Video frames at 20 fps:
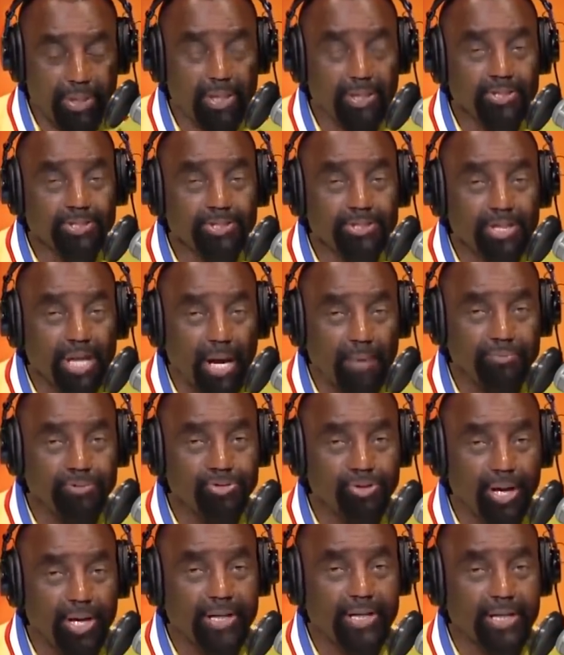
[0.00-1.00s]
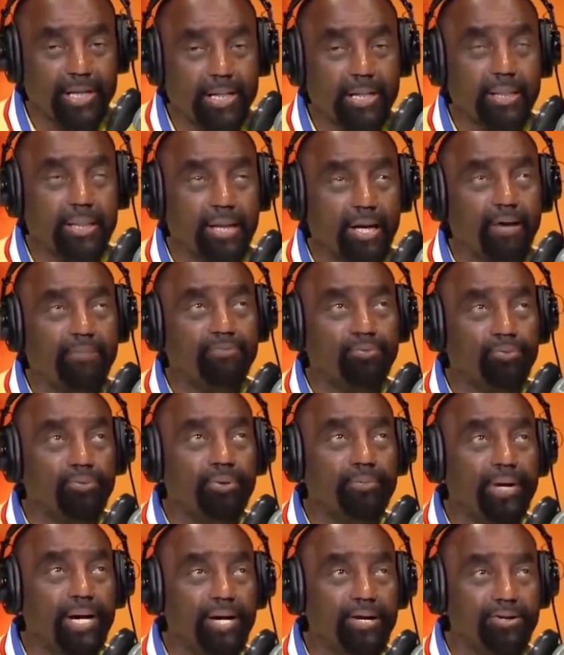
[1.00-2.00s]
Men, stop trying to get
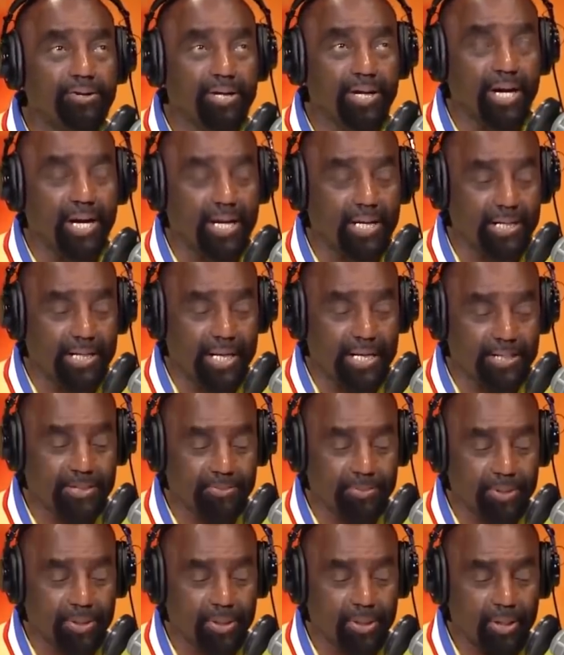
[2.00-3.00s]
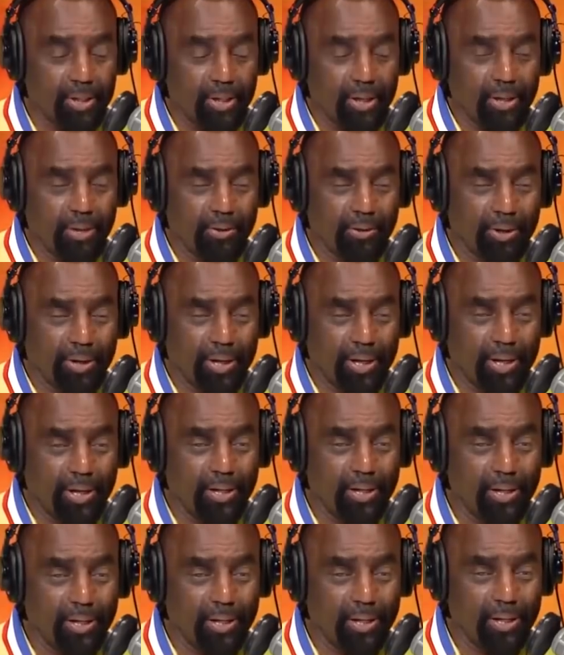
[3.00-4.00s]
love from women. I hear guys asking me,
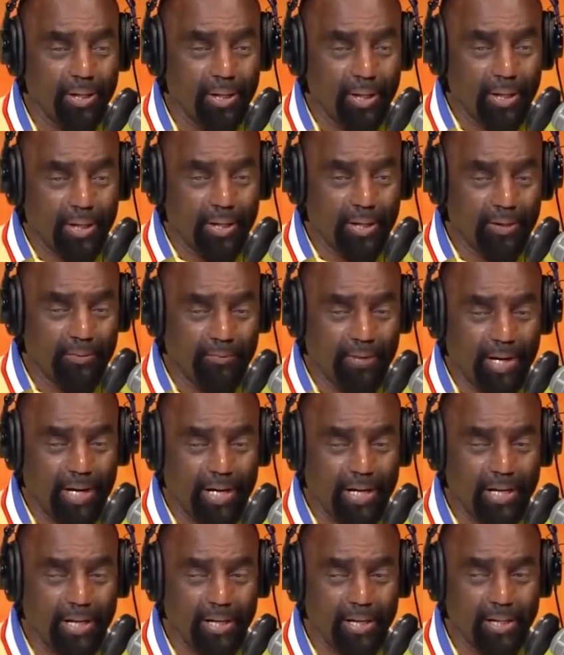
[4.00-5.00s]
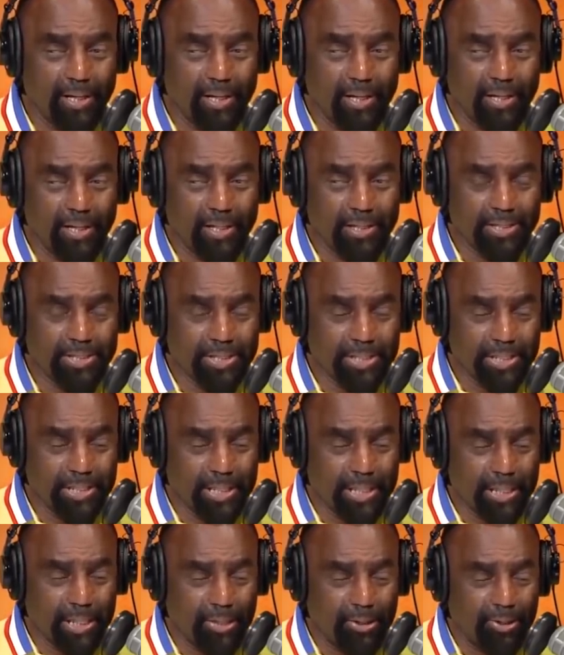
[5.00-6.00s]
well, if I
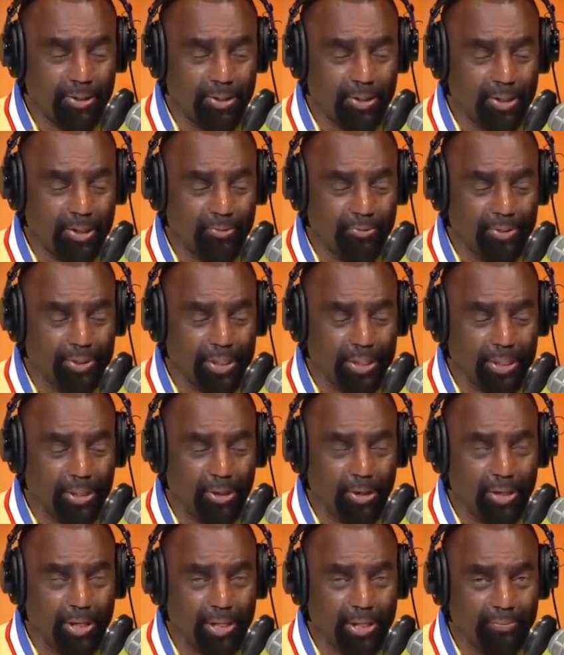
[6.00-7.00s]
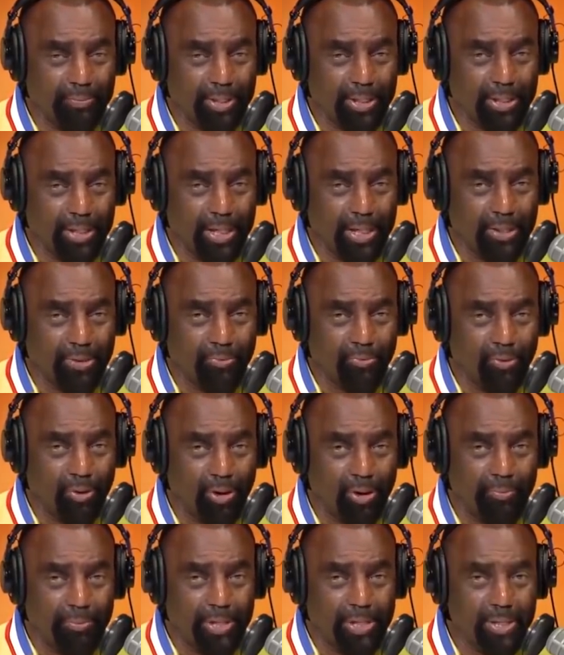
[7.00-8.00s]
seek the Lord. With the Lord, give me
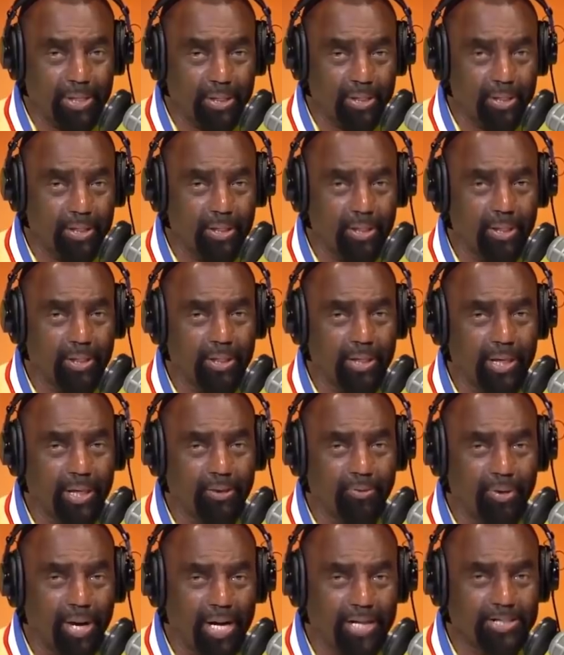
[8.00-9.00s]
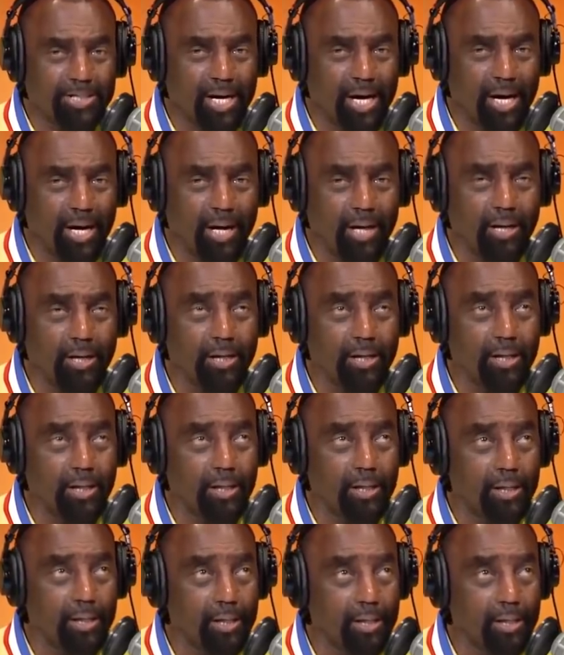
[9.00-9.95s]
another woman. I'm like, what the?